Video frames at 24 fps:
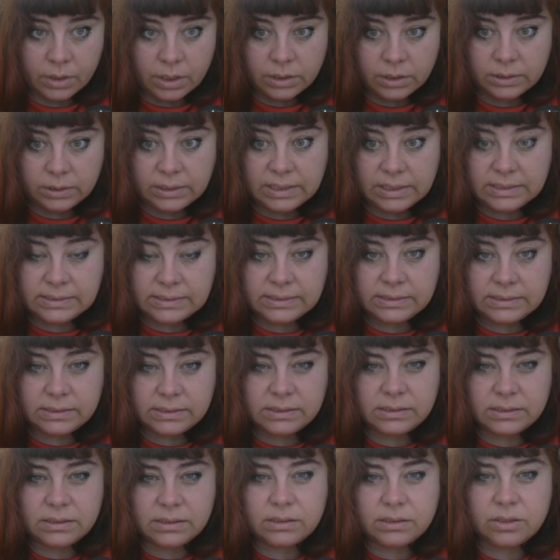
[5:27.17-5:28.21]
This
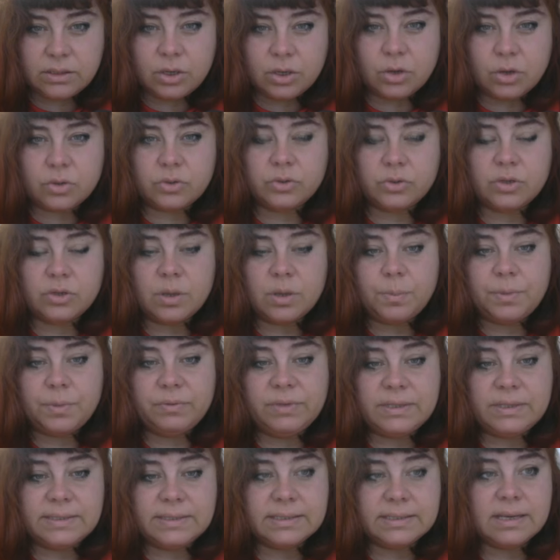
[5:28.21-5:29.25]
is the horoscope of
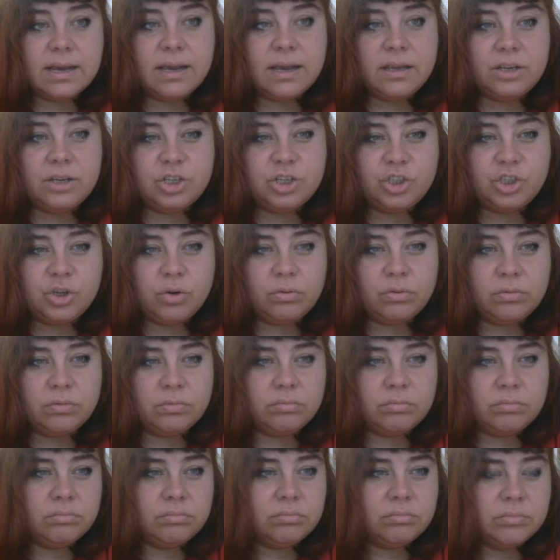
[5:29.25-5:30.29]
this guy,
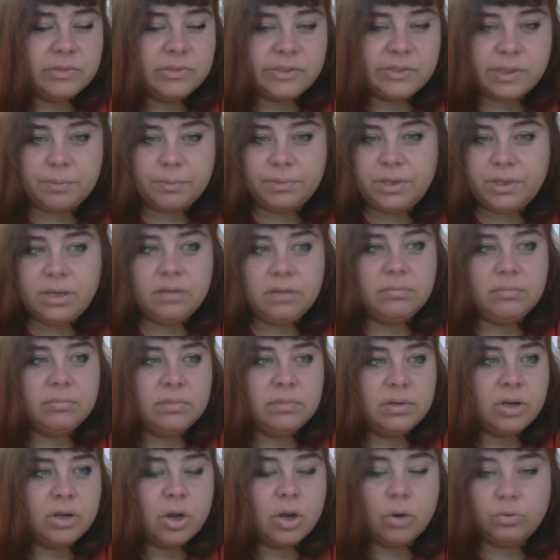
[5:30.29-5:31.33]
shown something
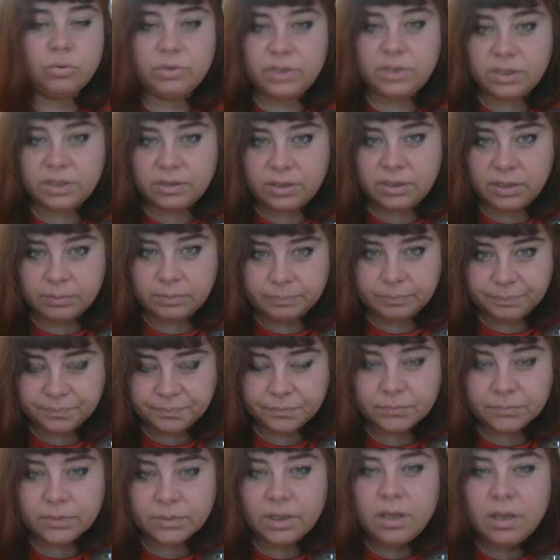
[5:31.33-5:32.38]
called Diddy.
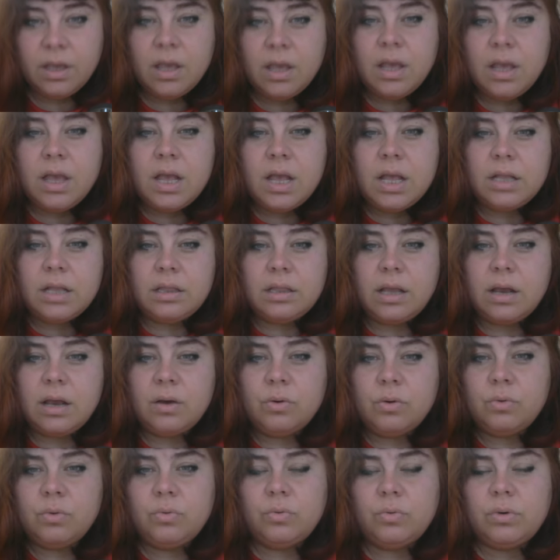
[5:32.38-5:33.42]

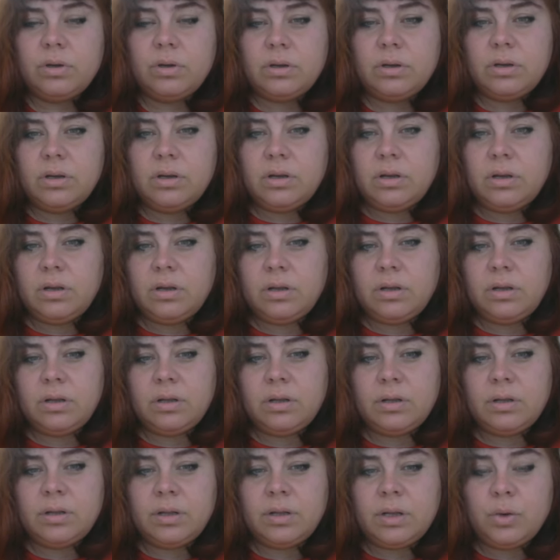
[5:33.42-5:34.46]
Now,
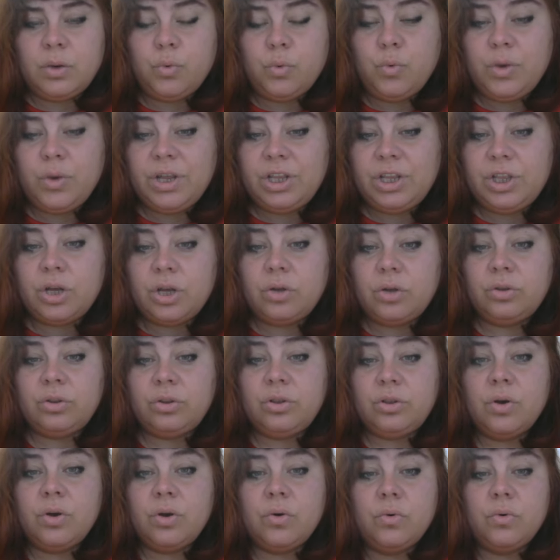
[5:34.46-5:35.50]
we don't
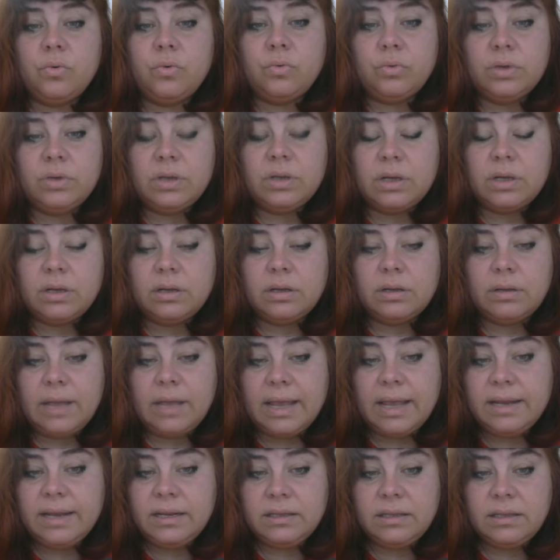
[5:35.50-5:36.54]
know
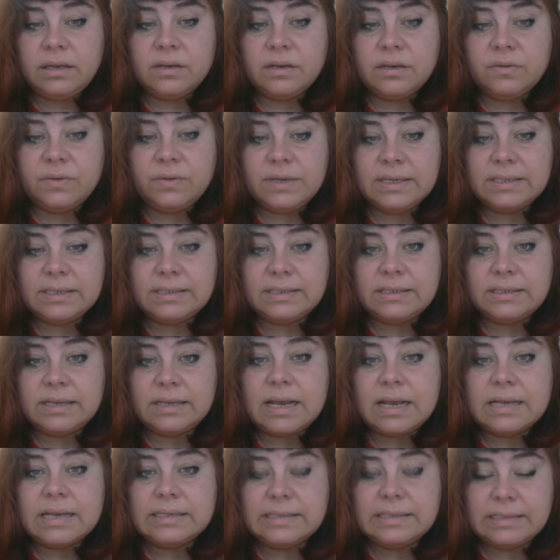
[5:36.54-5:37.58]
anything of his
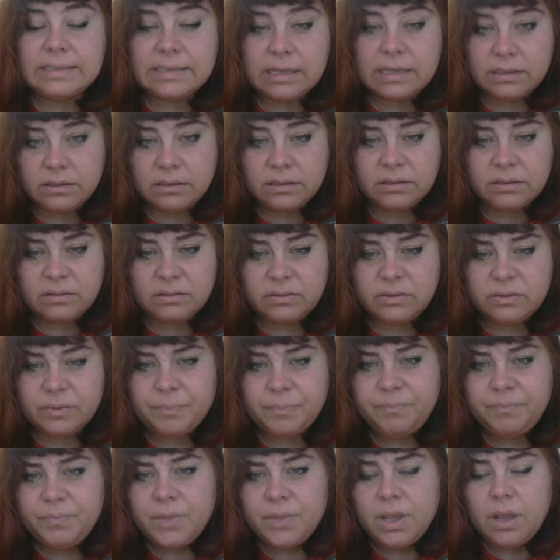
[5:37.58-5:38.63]
ascendant.
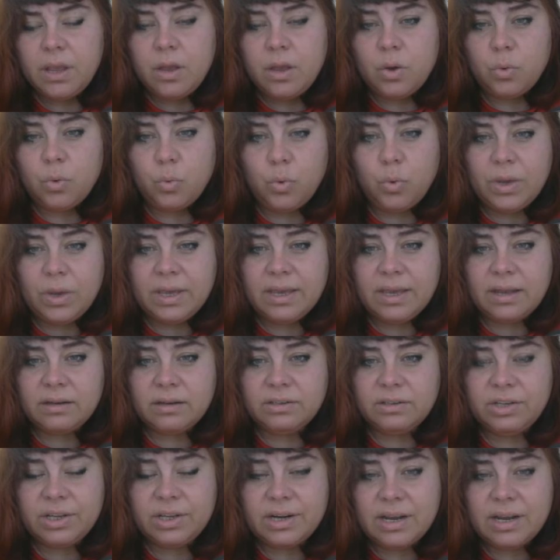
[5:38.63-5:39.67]
We
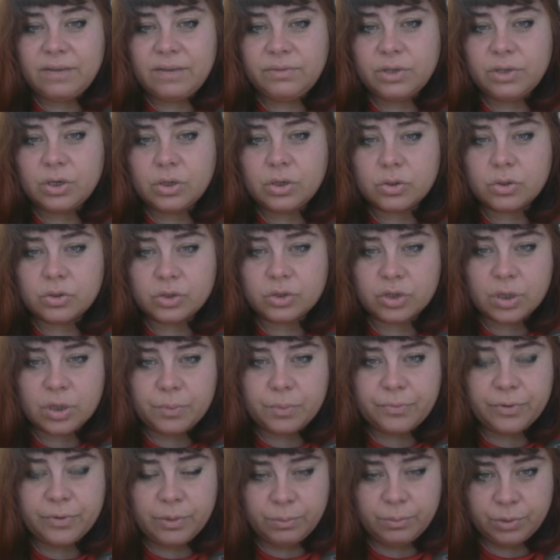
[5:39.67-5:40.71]
can derive the
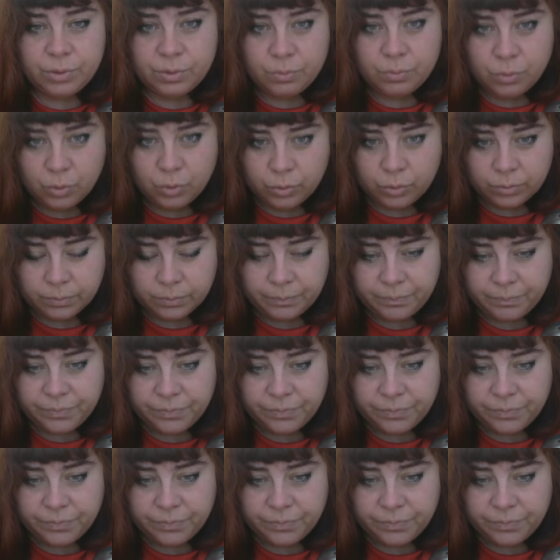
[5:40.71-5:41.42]
horoscope from the moon.